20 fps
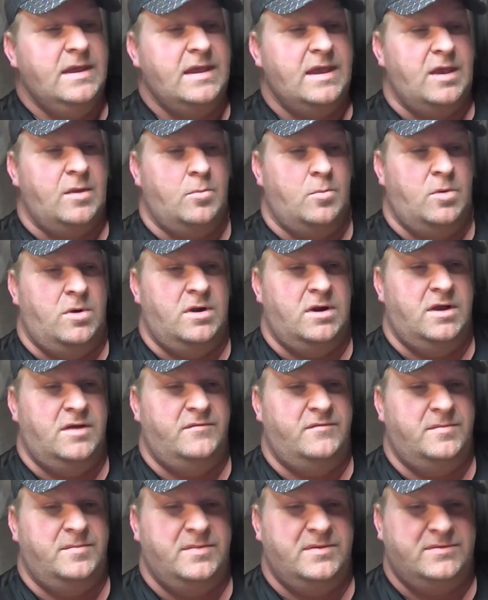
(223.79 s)
And one
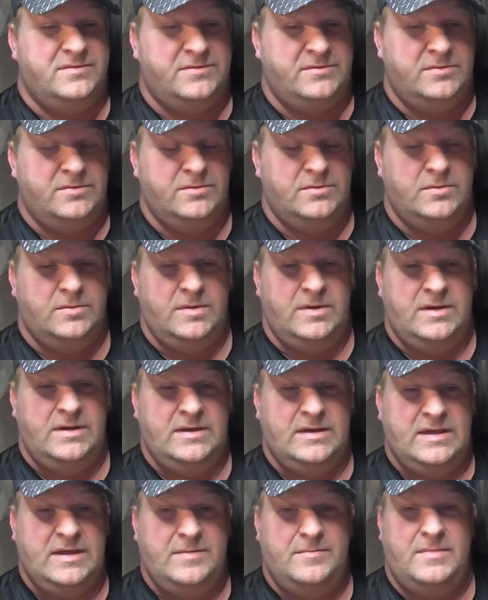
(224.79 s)
of them is to
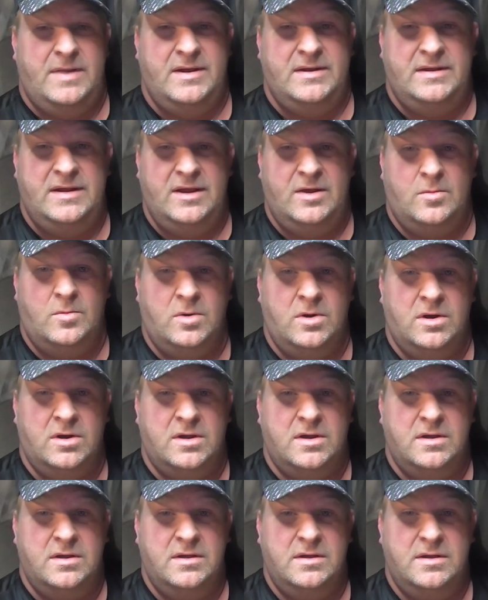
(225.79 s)
uh, get my network
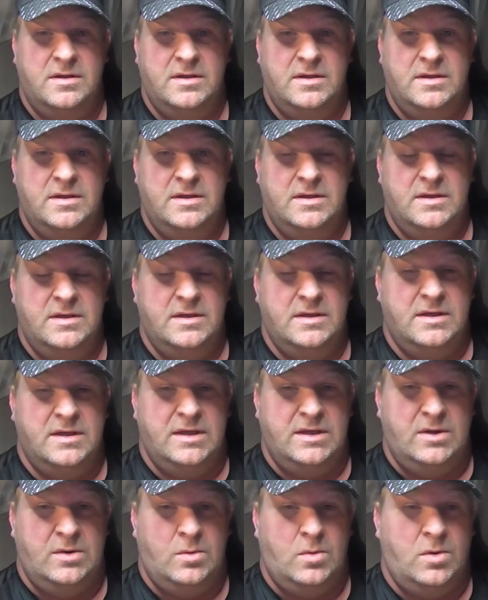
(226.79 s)

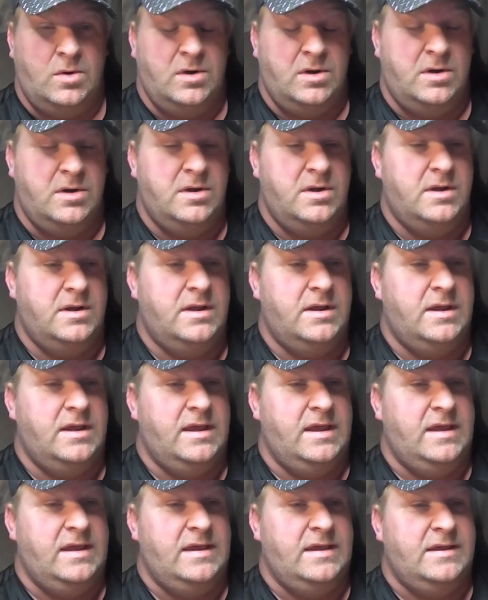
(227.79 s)
in order.
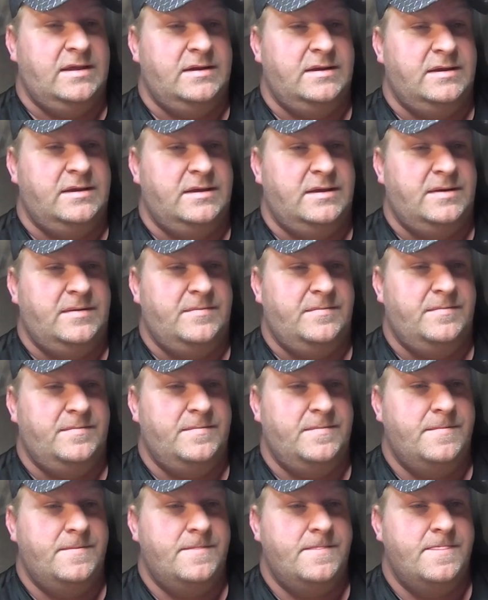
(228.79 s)
And um,
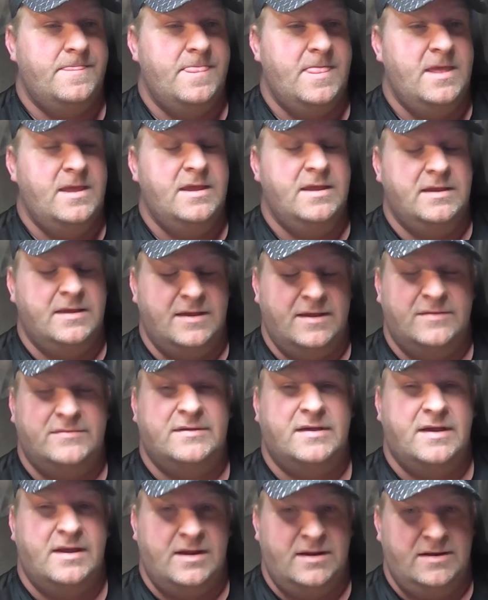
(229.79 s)
yes,
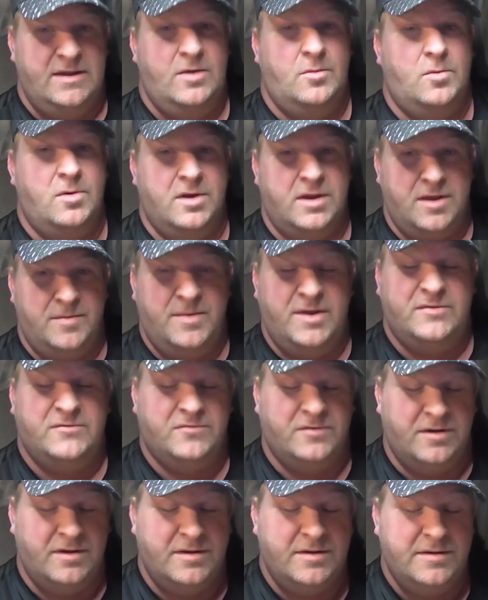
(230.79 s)
I got a network in my
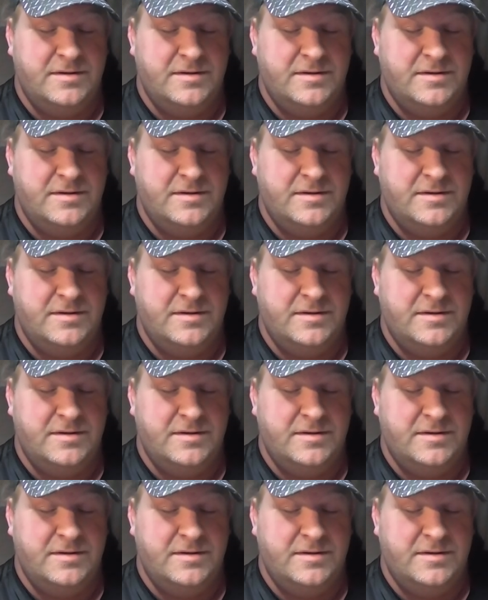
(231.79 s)
truck.